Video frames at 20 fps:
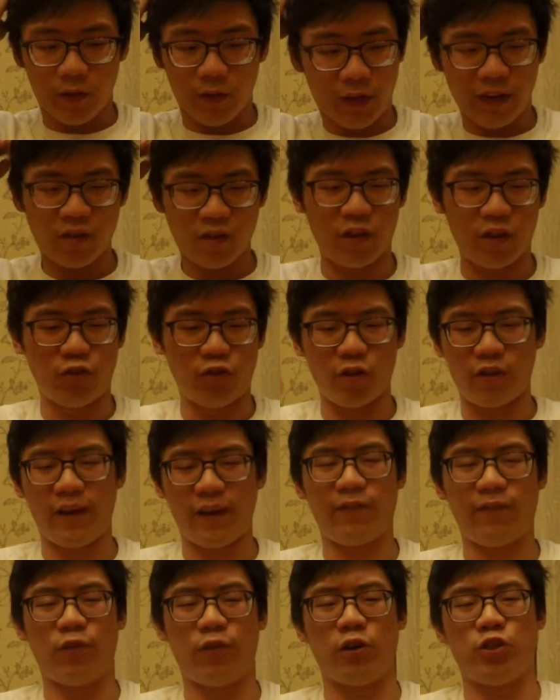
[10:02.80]
the next thing, just
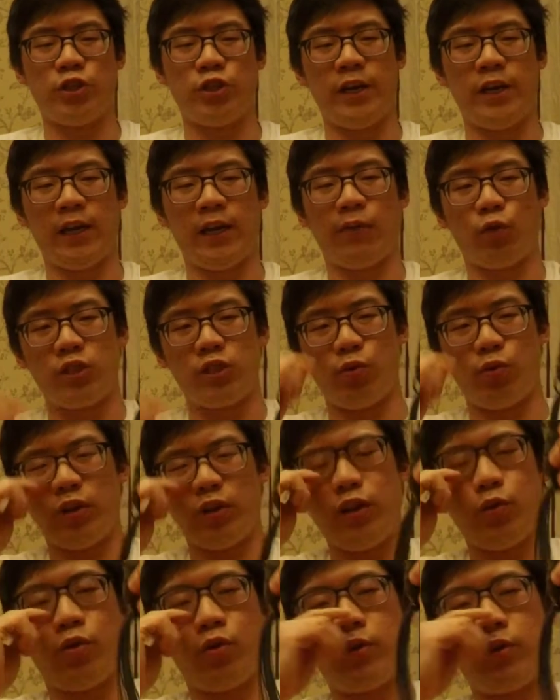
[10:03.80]
like for a jig, what you
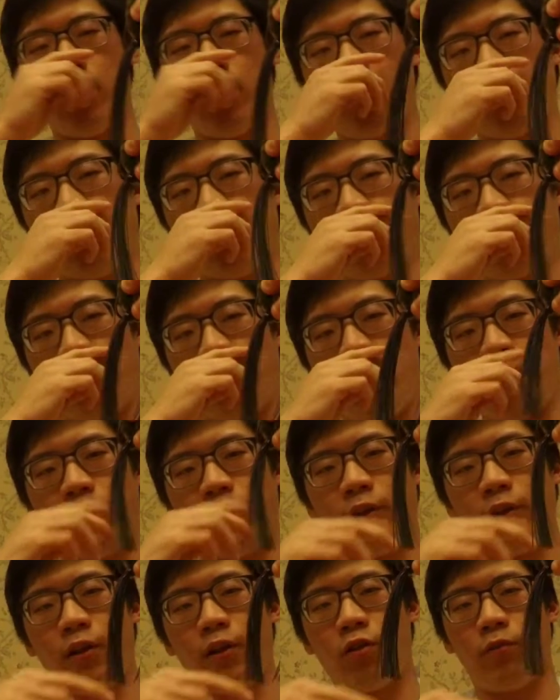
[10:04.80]
want to do on a
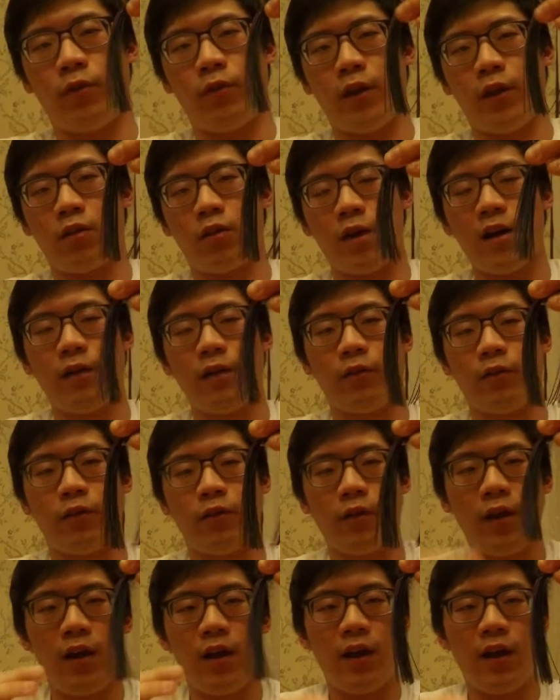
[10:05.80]
frog, it's kind
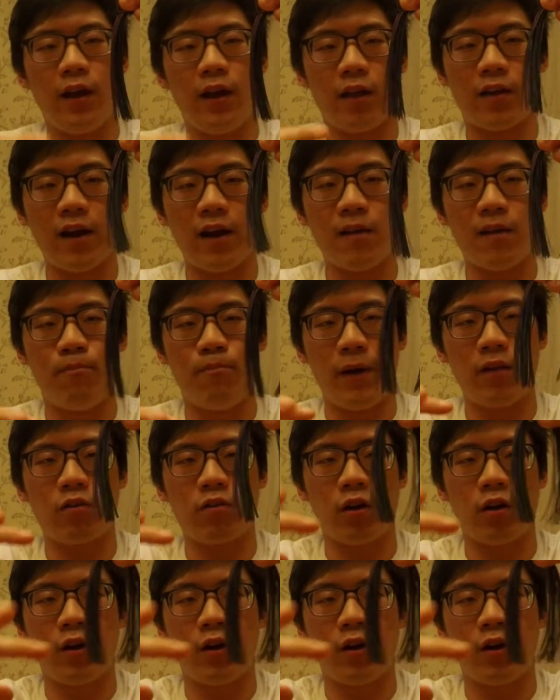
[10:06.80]
of best